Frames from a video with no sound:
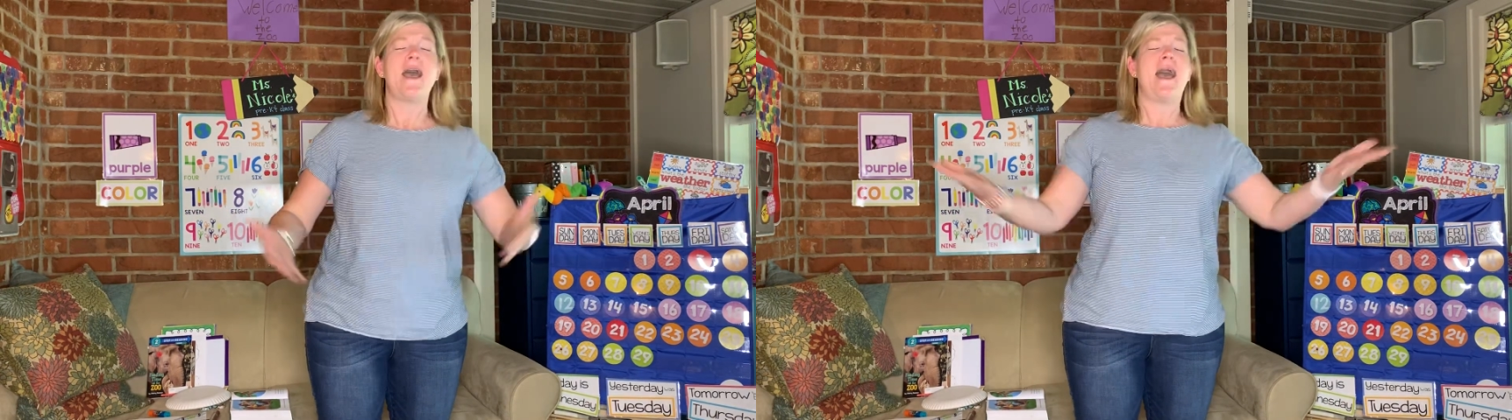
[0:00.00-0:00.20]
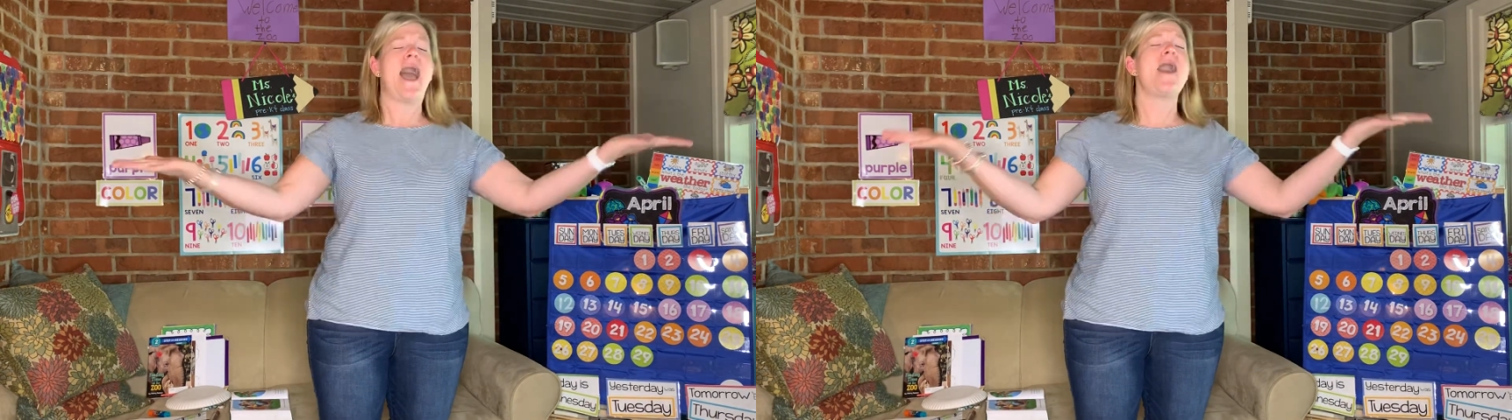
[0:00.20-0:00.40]

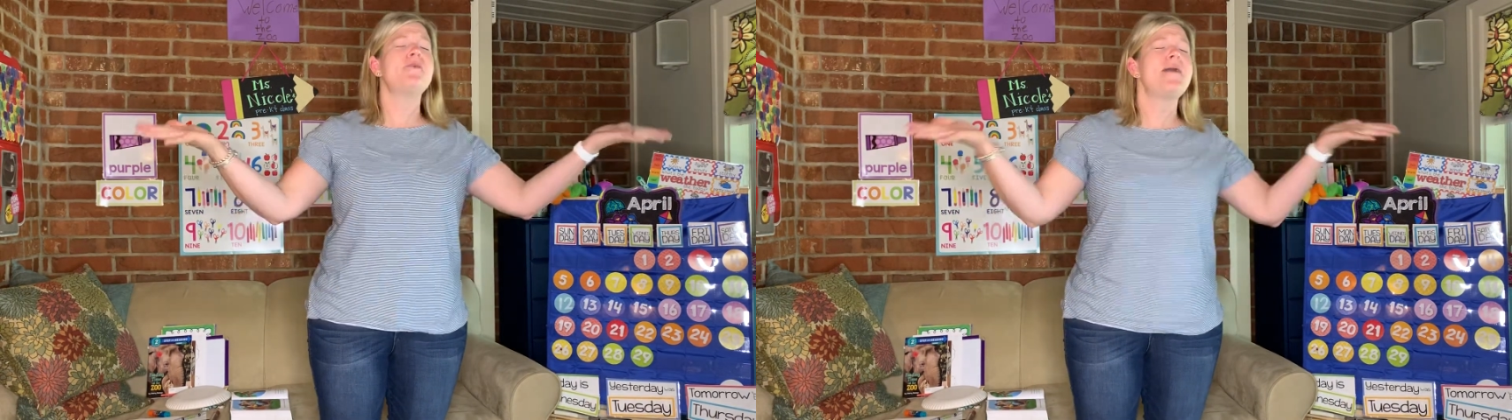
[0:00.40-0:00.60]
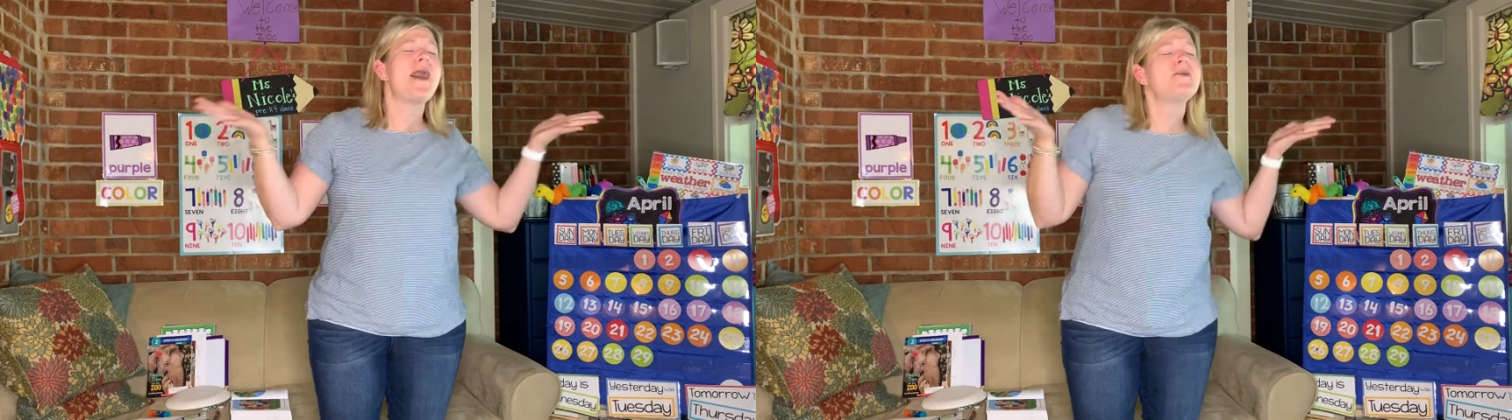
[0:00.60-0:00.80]
How
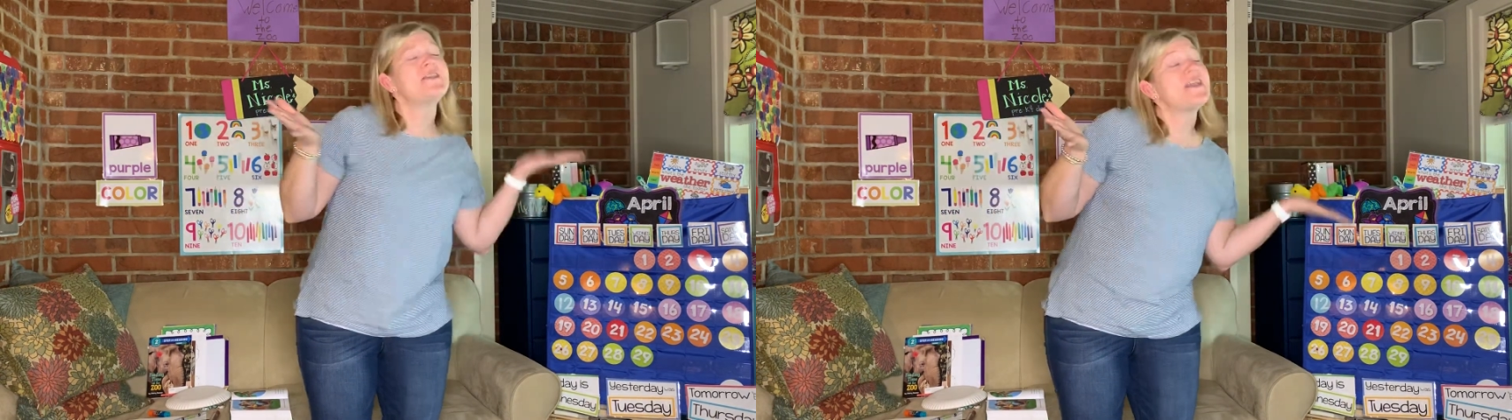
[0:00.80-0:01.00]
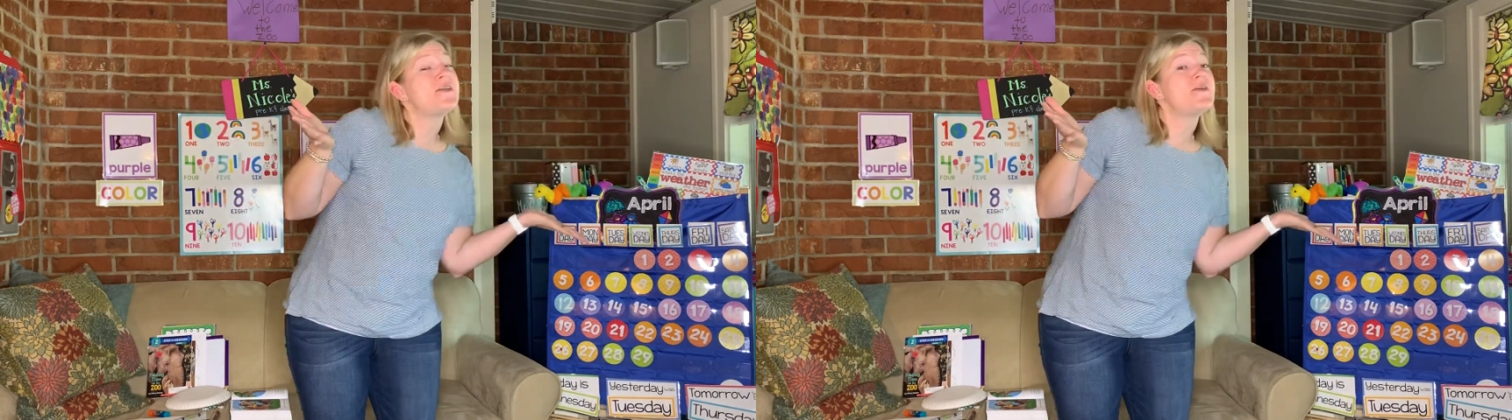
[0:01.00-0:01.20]
about
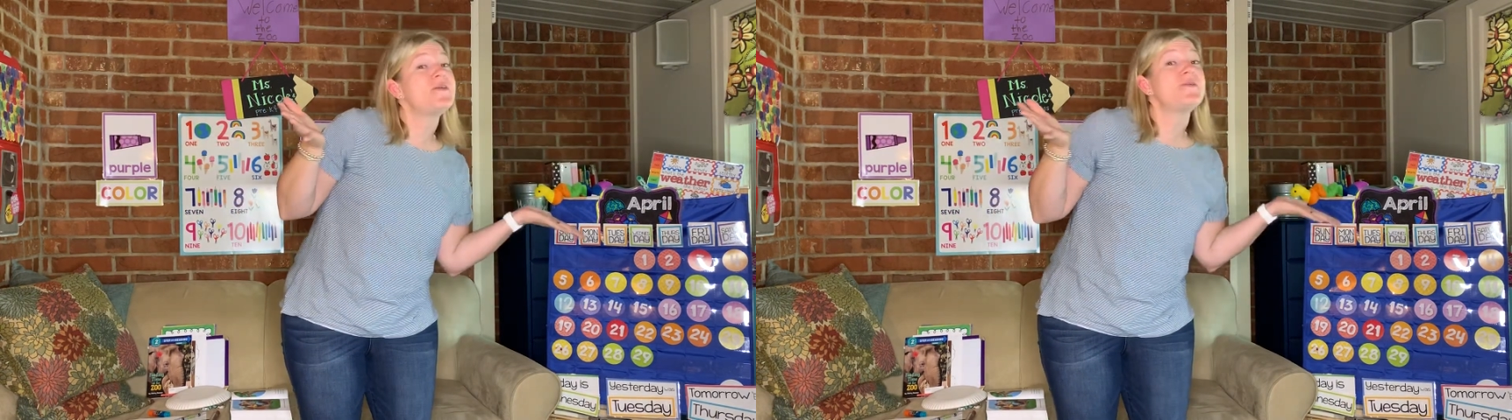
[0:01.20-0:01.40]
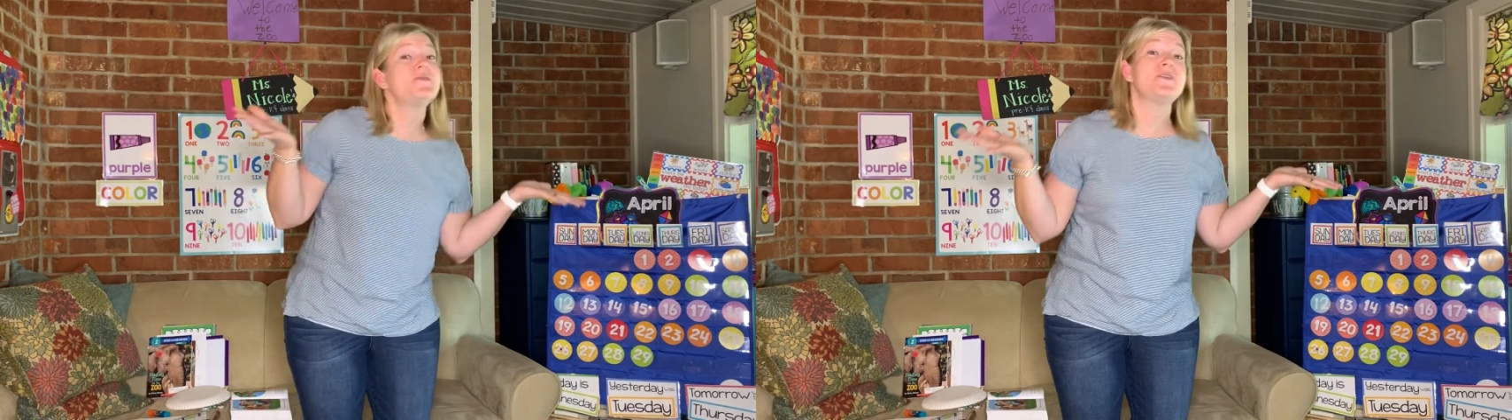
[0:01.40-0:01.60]

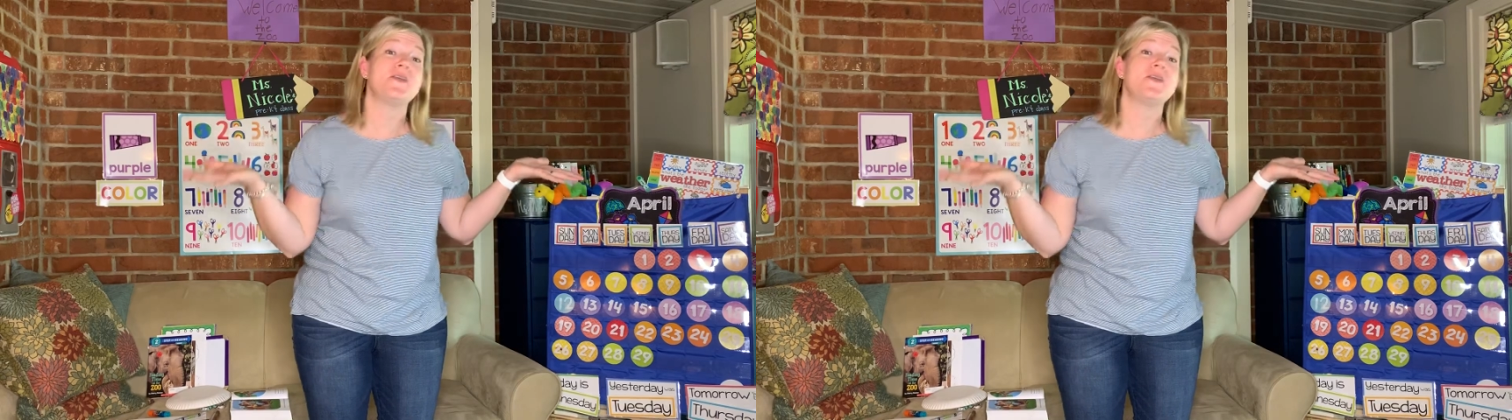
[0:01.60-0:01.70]
you?